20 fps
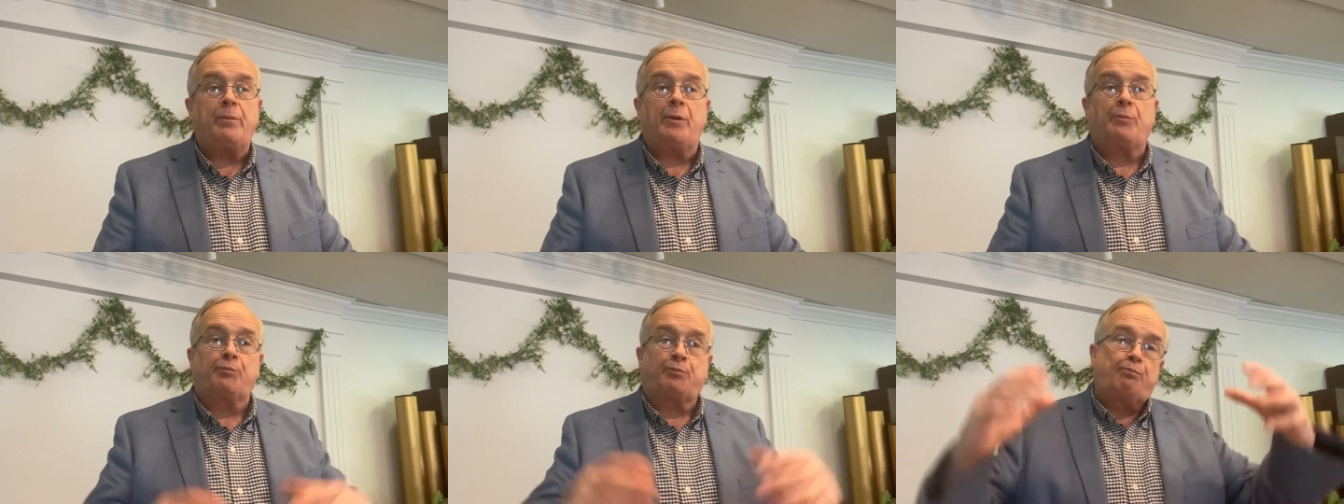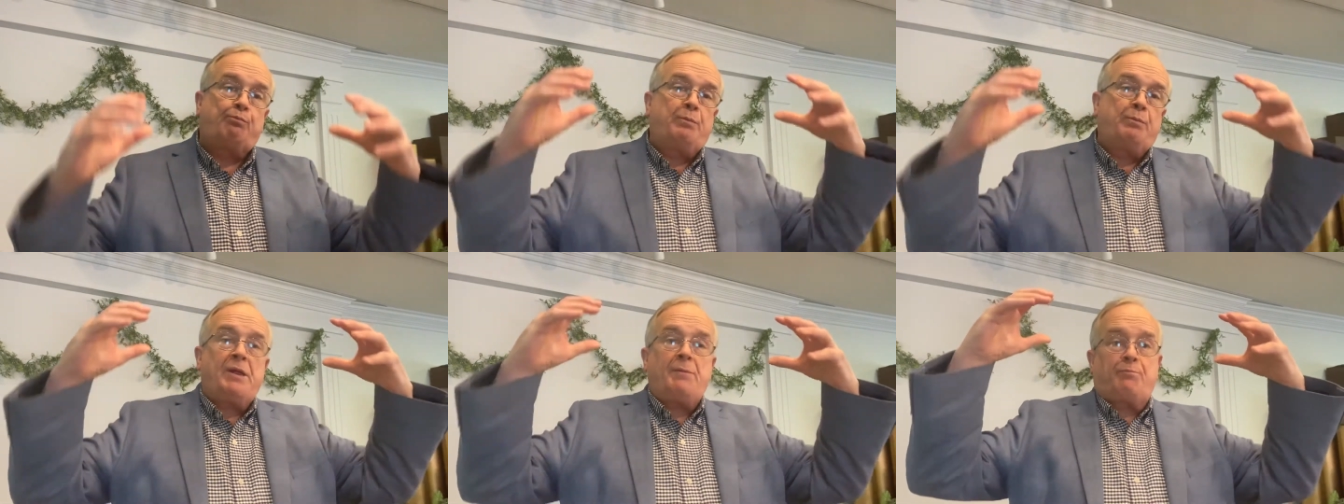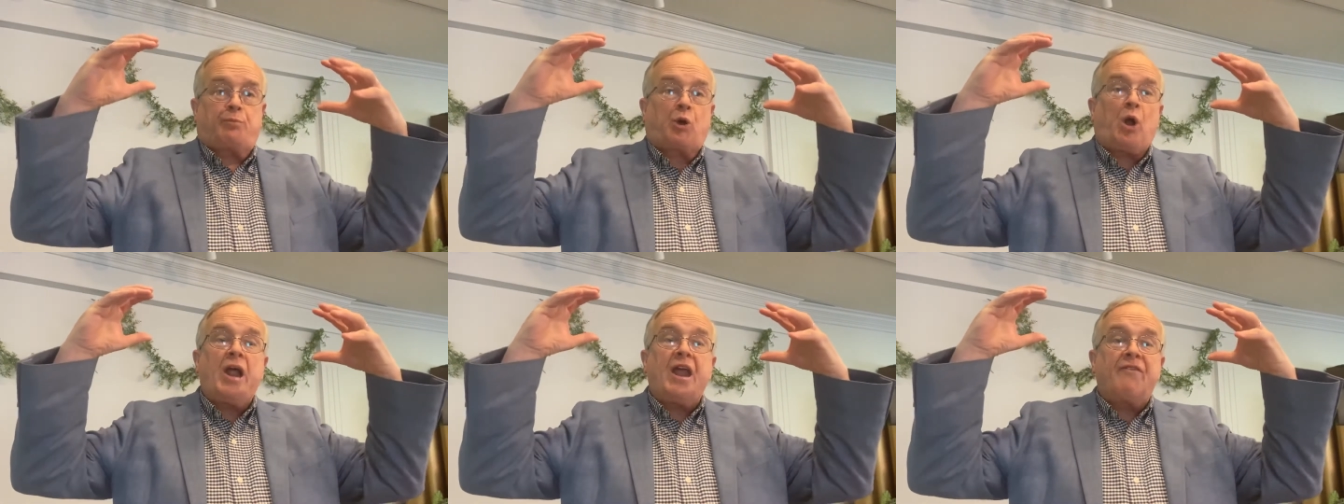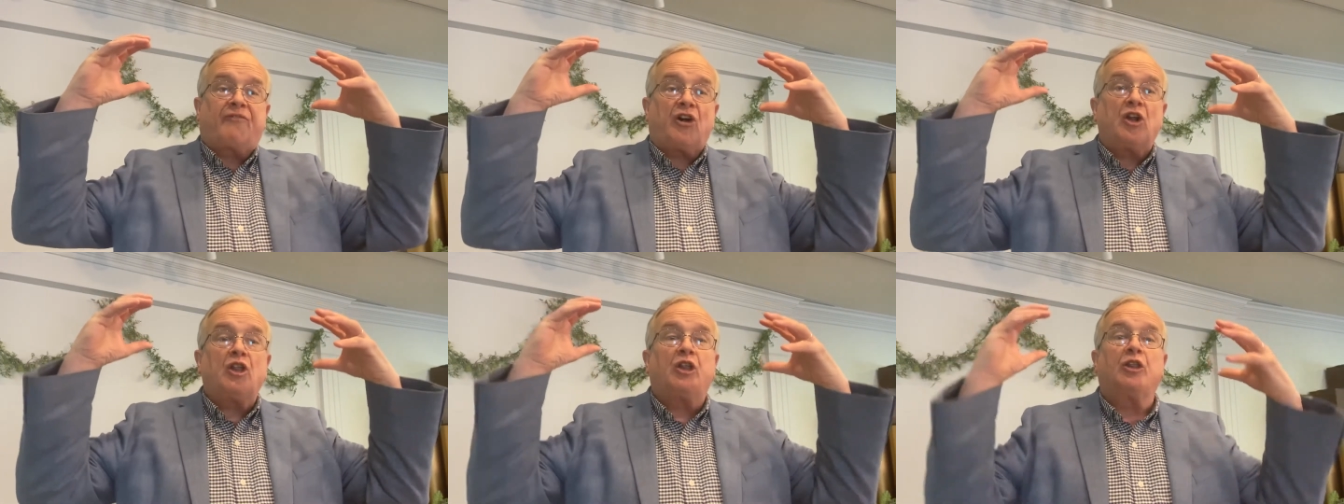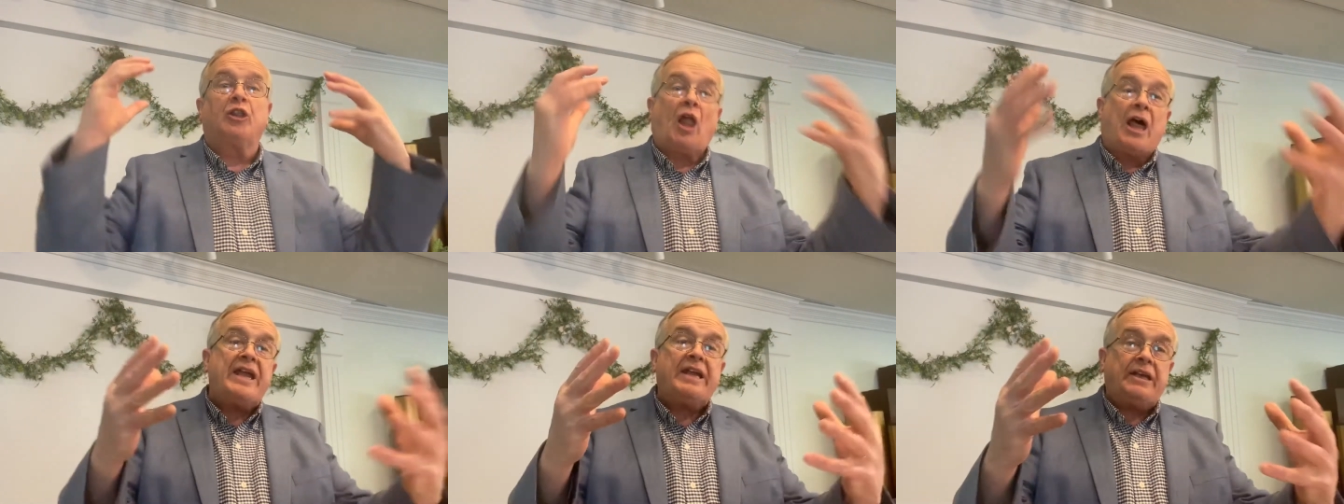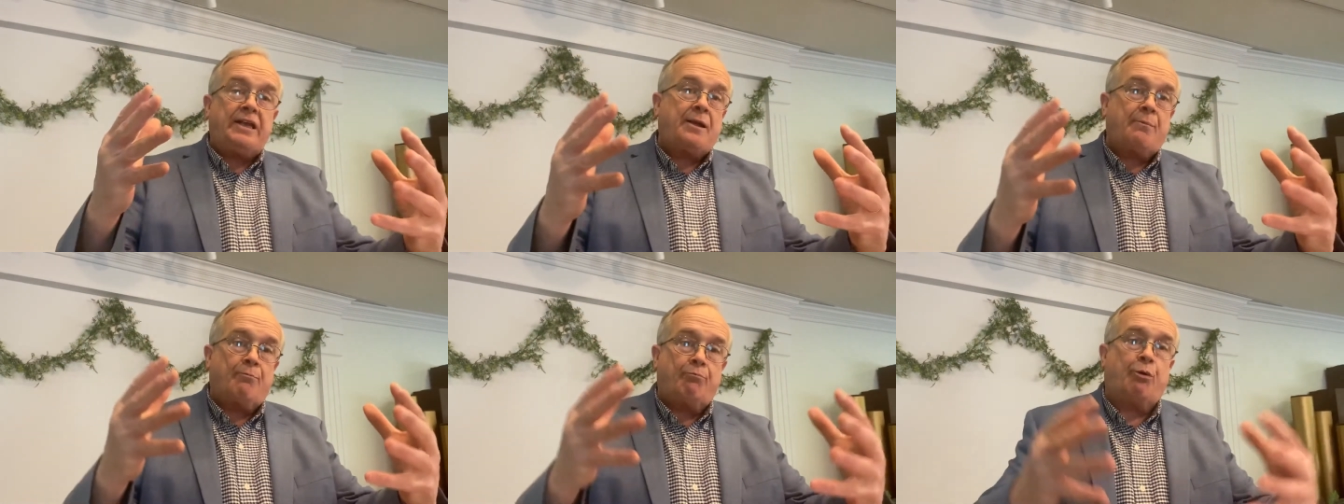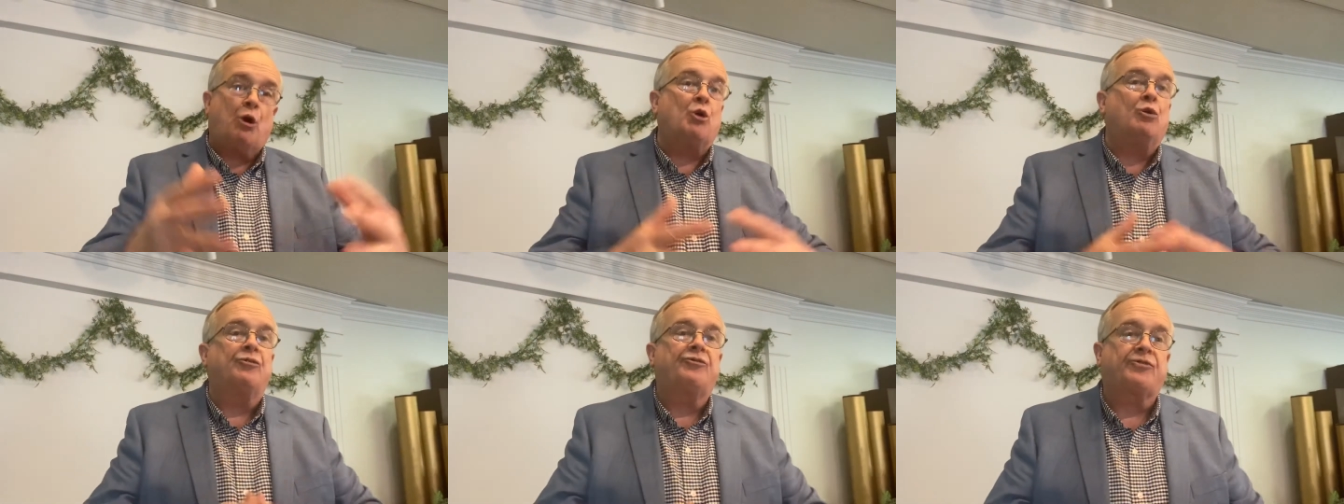be praying for lightning
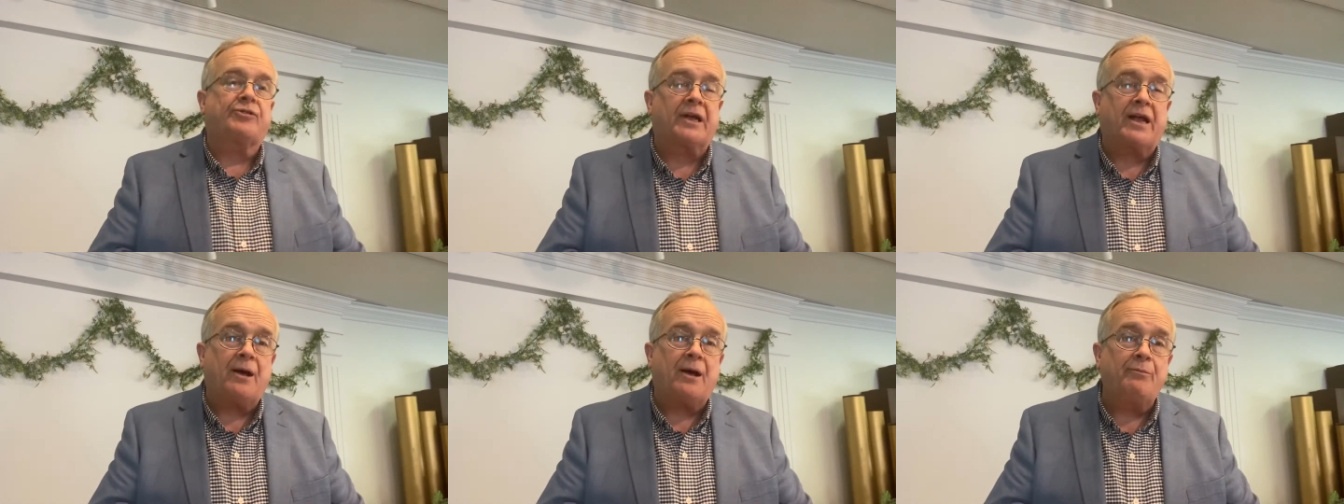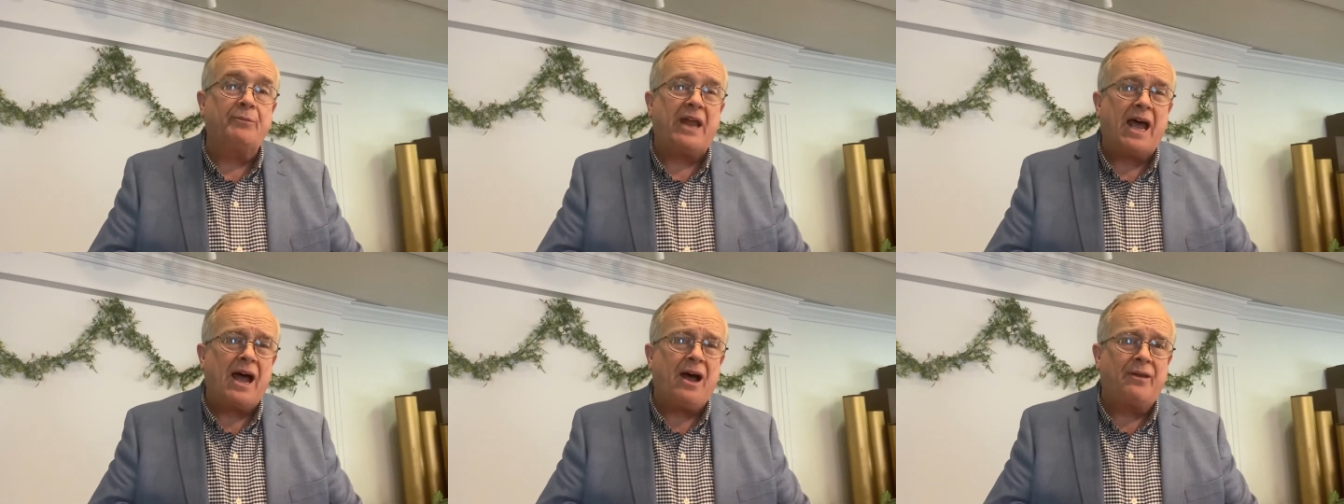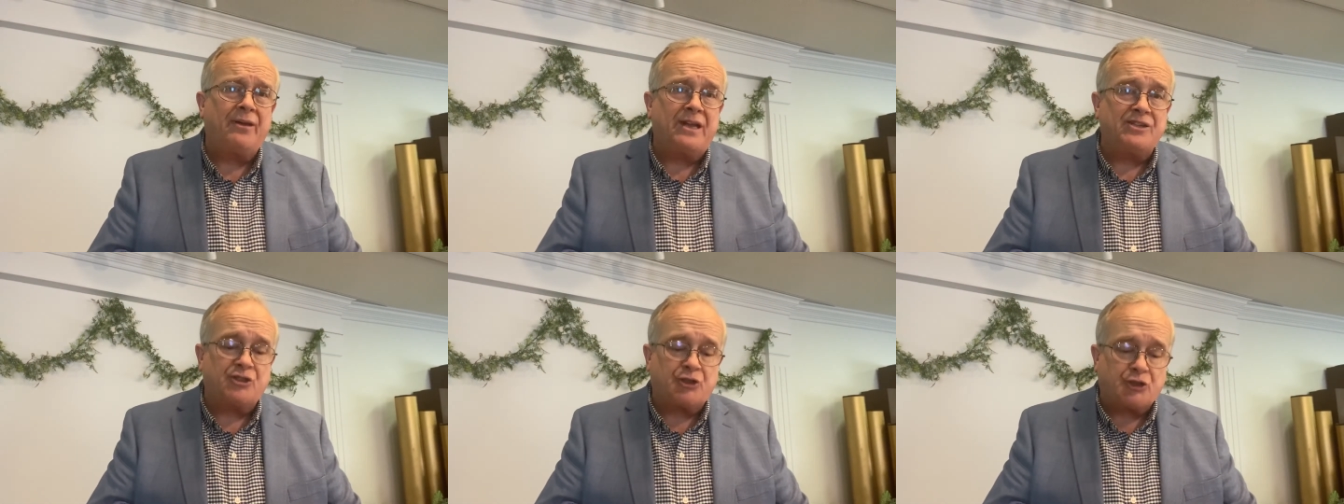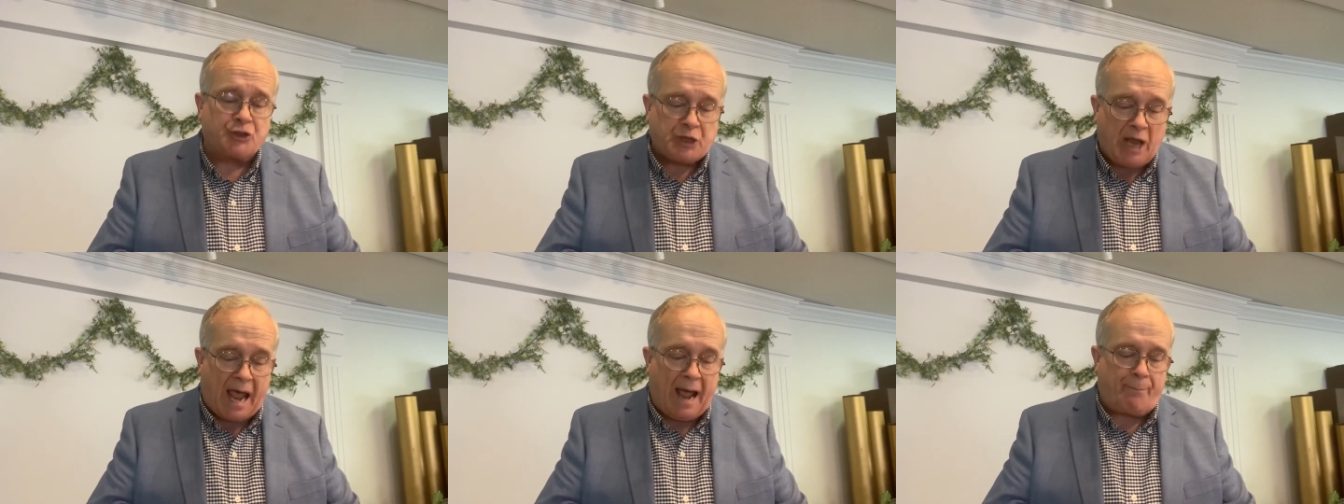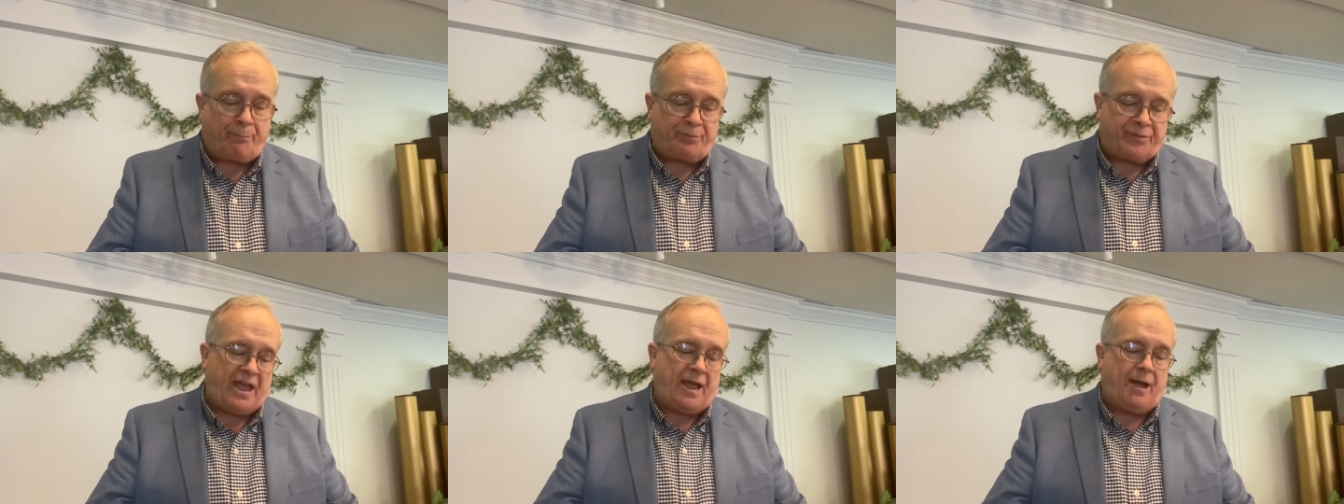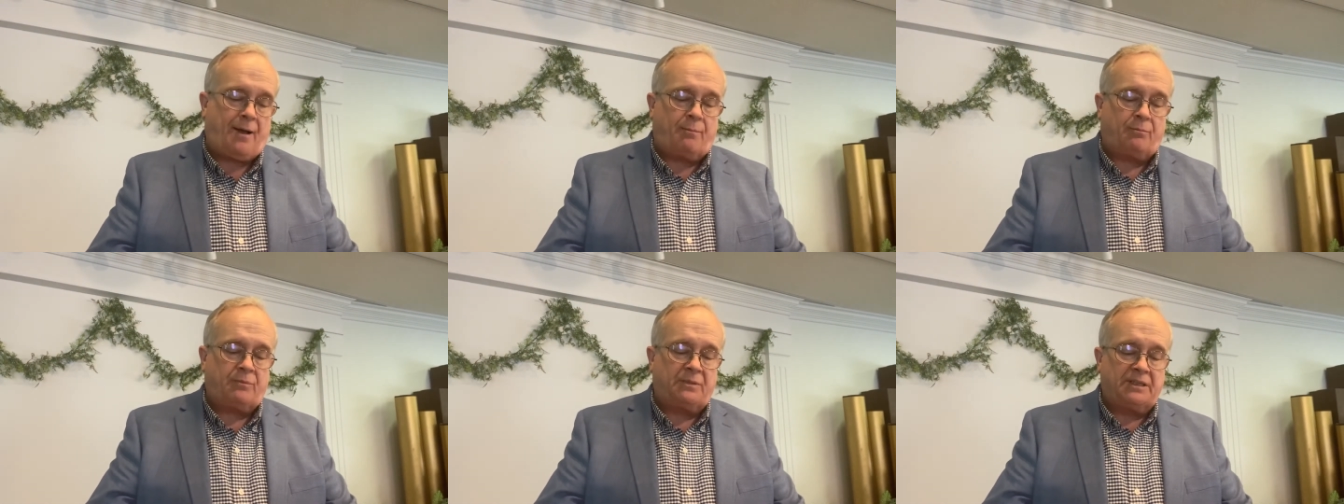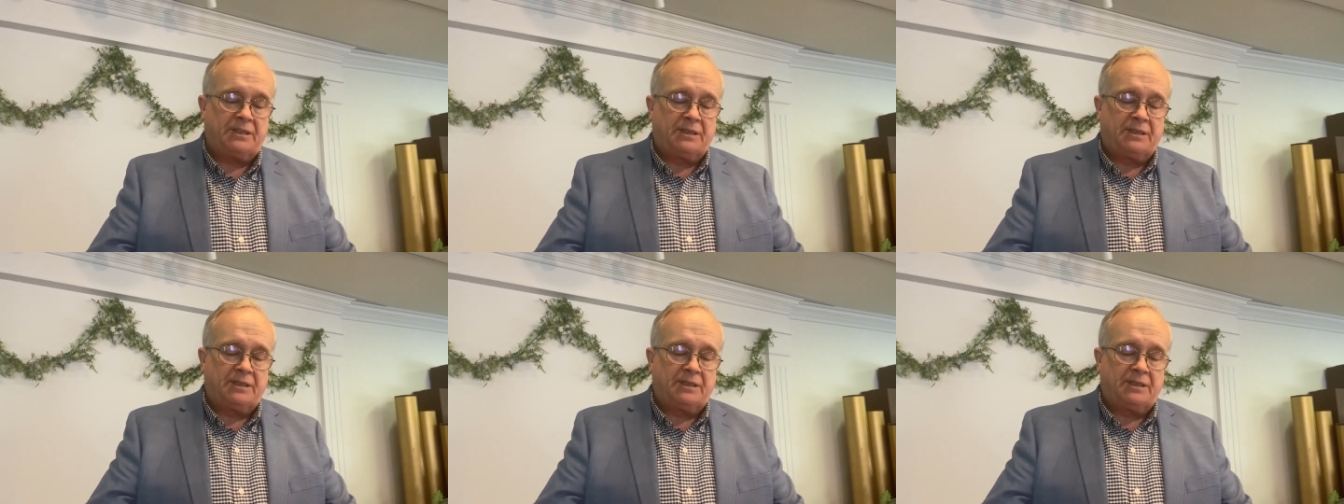bolts to come down and zap them.